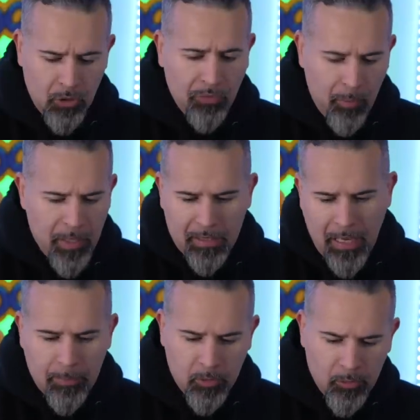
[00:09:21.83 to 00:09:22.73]
So for me, it's
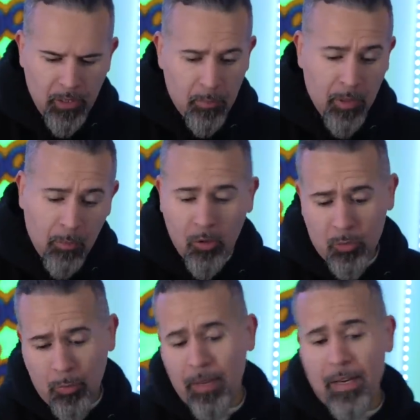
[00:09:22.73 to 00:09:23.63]
absolutely gonna be a ball
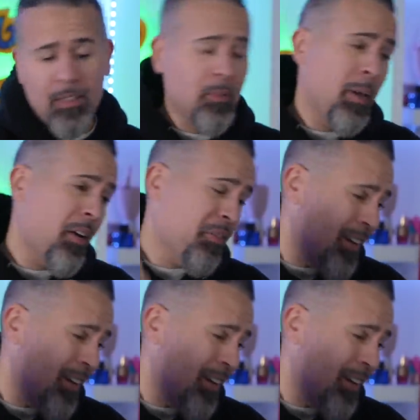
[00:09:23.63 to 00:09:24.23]
spray, and as a matter of